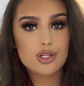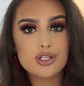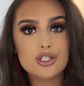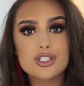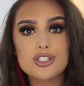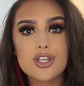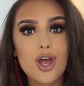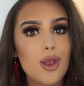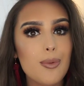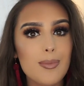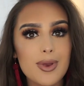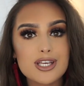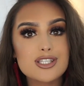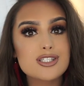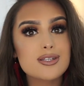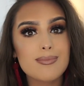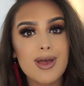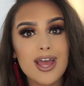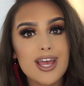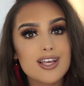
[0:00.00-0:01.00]
You can so
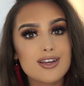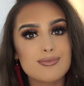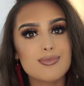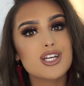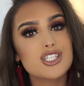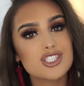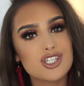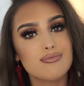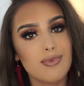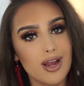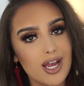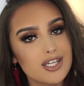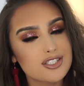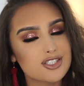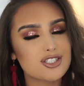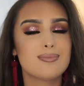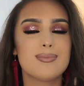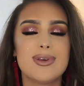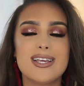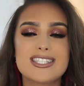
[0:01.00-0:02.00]
mix and match, mix and
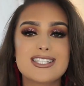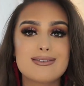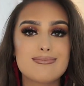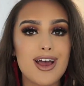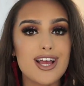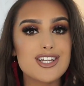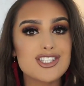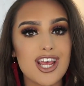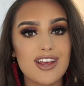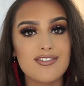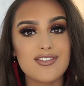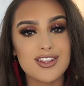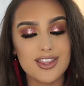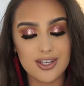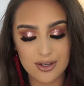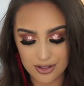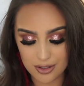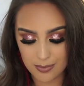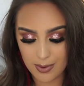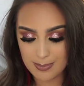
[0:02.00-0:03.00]
match, mix and match
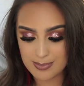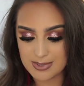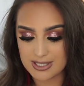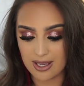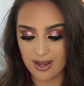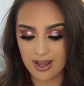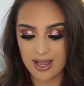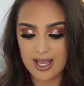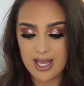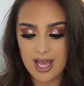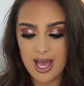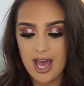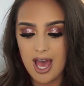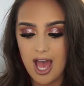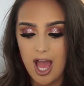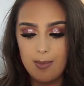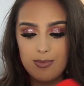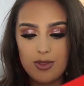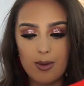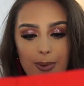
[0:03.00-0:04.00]
everything on the website.
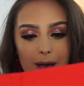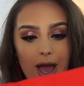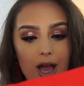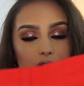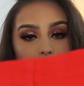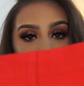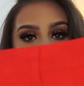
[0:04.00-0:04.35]
Um, the back